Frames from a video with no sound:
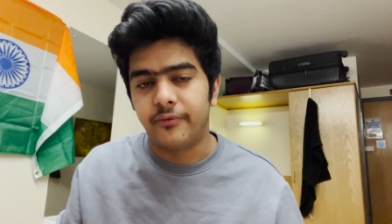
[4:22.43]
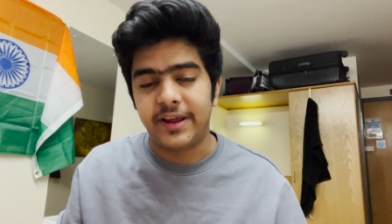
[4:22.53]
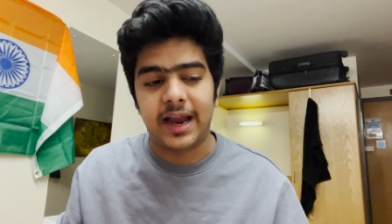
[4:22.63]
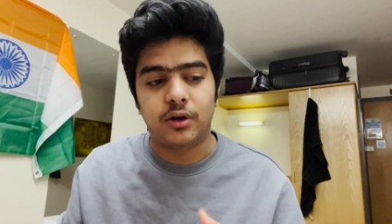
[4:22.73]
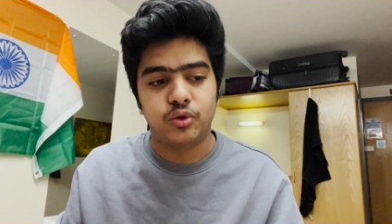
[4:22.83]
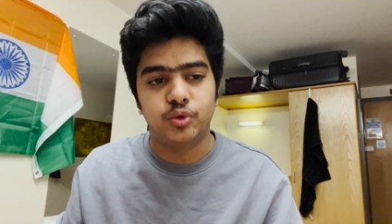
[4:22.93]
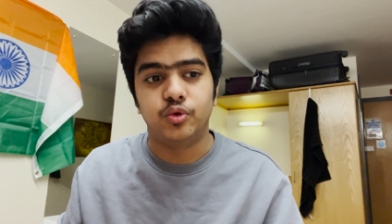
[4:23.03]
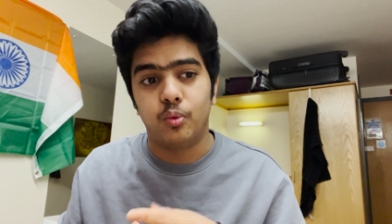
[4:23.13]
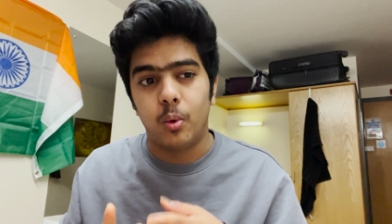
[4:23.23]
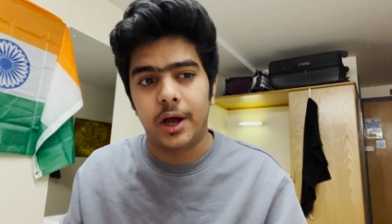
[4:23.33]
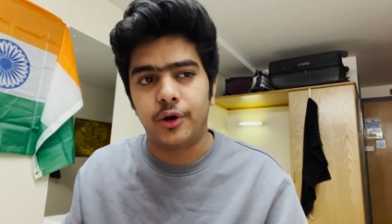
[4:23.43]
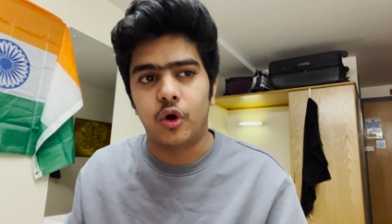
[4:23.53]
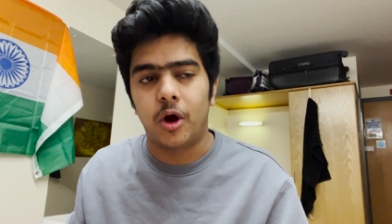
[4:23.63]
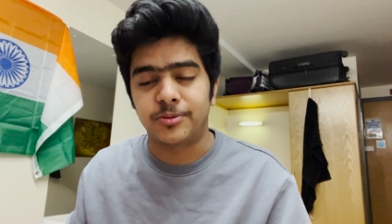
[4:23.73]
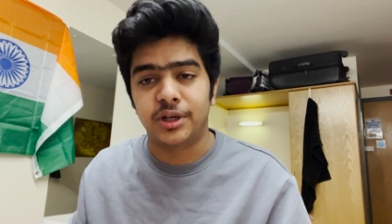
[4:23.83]
we had to choose one
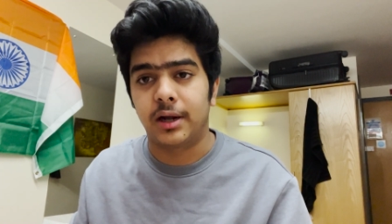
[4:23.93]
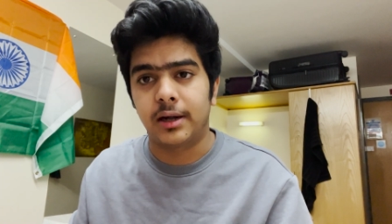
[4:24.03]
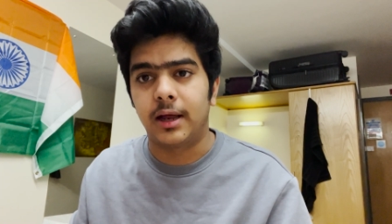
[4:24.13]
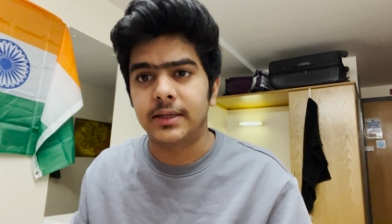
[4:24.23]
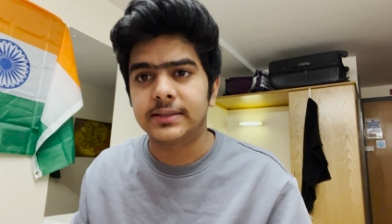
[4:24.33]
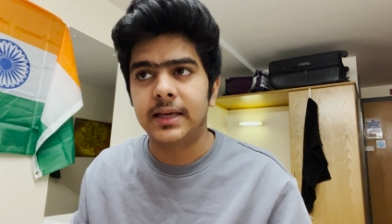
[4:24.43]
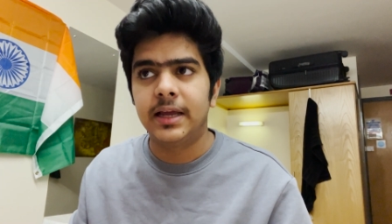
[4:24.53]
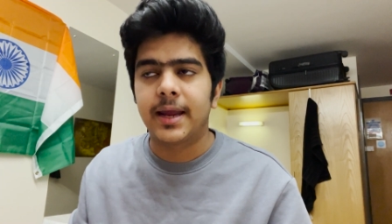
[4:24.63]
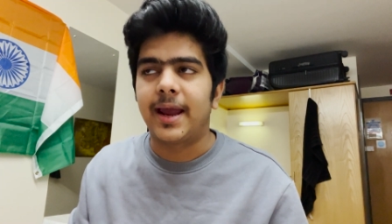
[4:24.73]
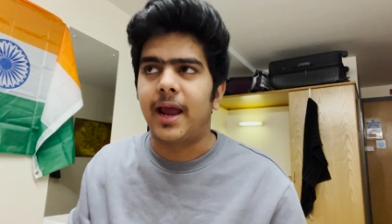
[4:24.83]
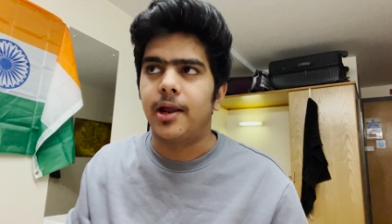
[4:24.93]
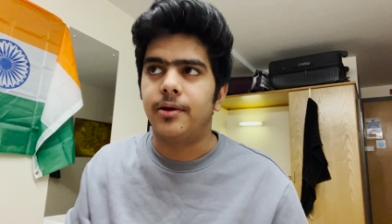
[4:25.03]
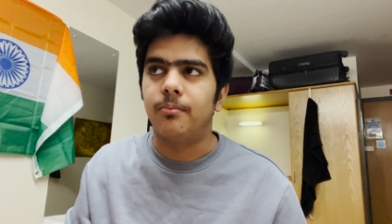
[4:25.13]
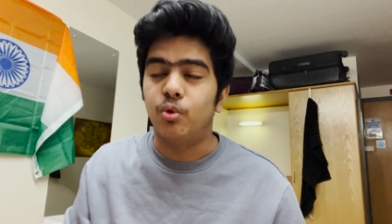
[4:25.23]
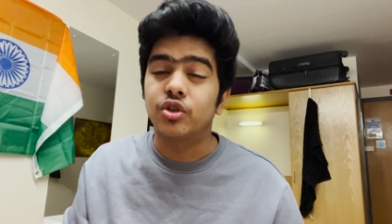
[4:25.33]
optional class,
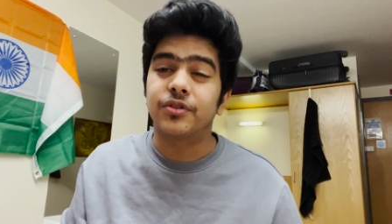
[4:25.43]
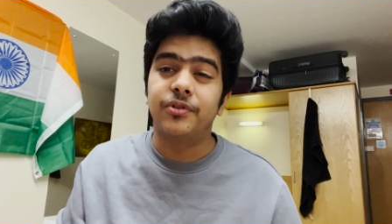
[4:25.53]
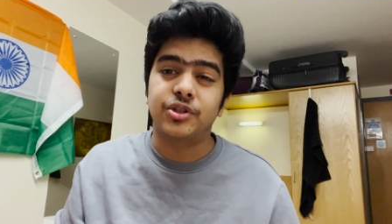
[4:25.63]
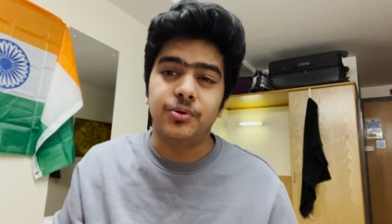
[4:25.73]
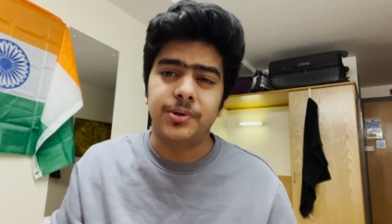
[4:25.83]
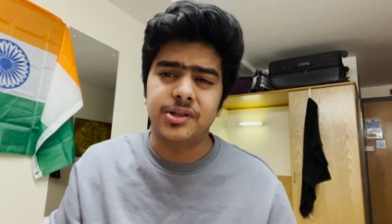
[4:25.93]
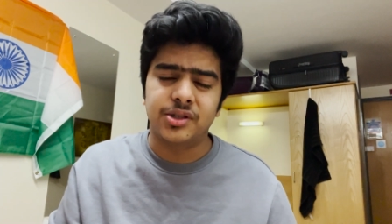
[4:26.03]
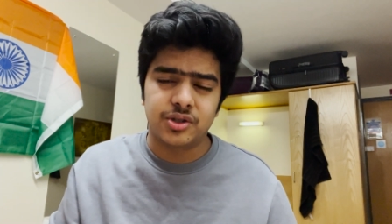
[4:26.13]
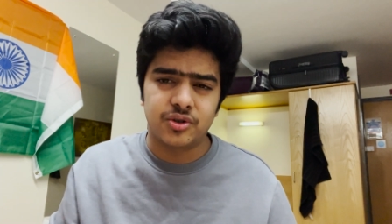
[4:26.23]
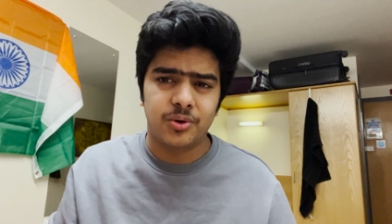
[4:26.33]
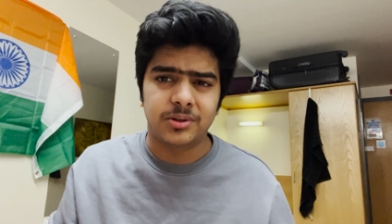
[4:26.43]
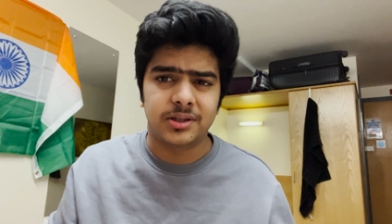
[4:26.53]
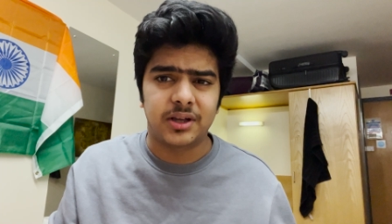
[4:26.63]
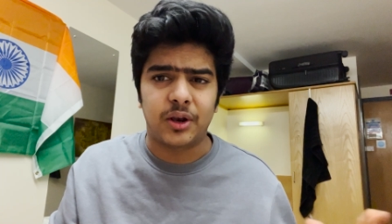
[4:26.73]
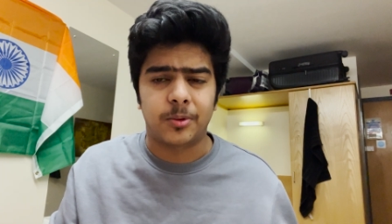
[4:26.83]
and most of the students chose
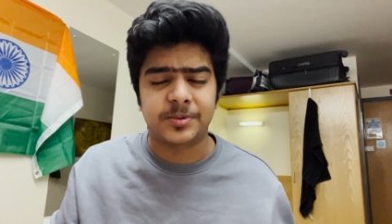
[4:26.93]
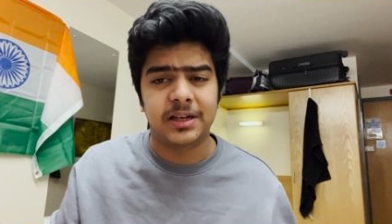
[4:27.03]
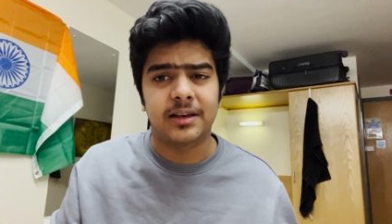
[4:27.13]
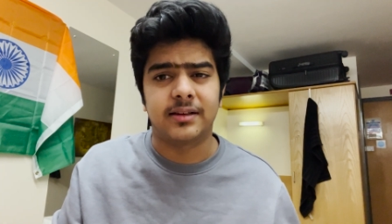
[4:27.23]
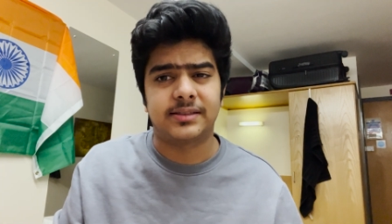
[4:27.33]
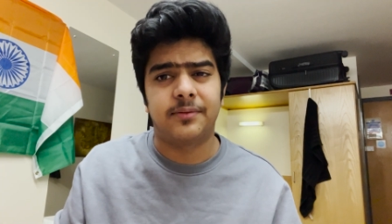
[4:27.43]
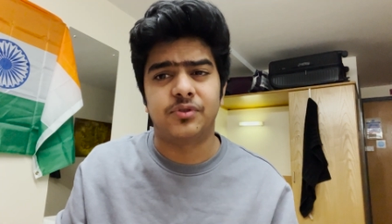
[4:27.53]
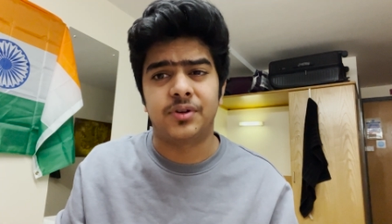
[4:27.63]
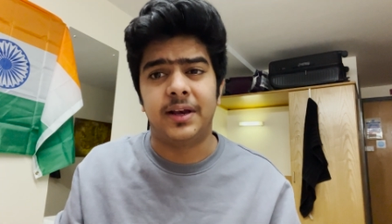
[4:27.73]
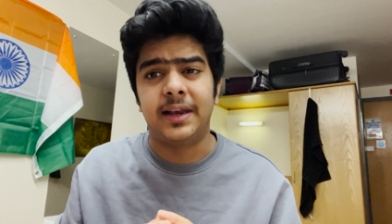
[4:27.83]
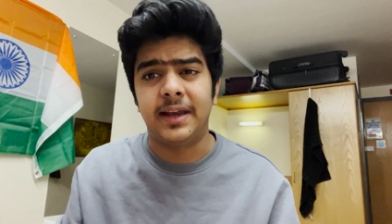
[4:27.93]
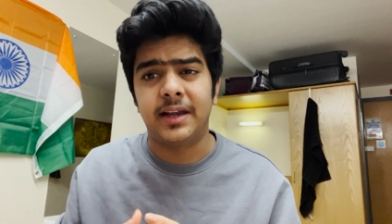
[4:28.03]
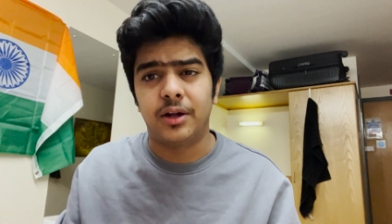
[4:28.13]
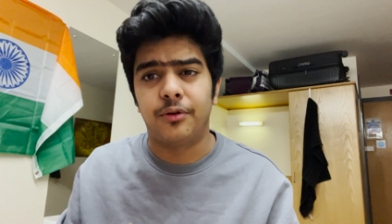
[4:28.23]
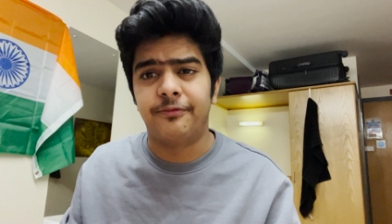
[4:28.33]
an optional class that was
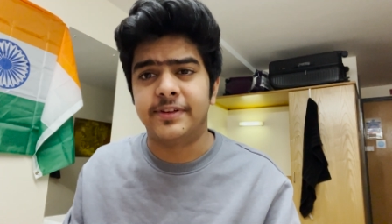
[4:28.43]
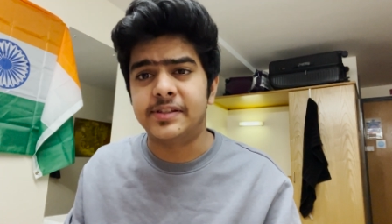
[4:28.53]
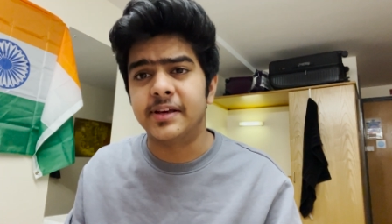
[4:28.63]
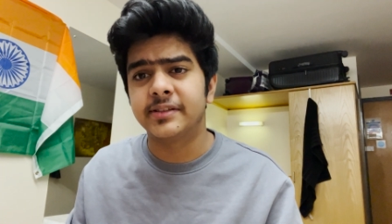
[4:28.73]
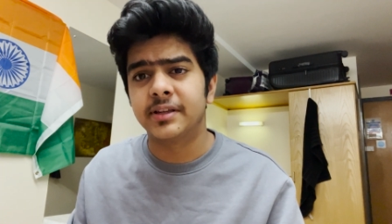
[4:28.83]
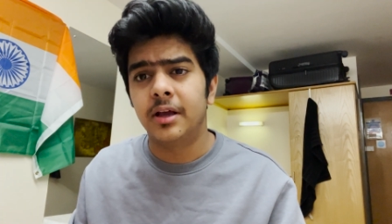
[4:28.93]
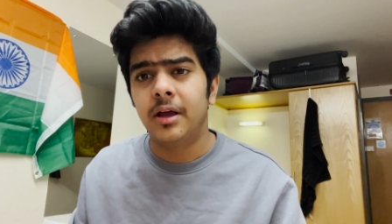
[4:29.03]
related to physics,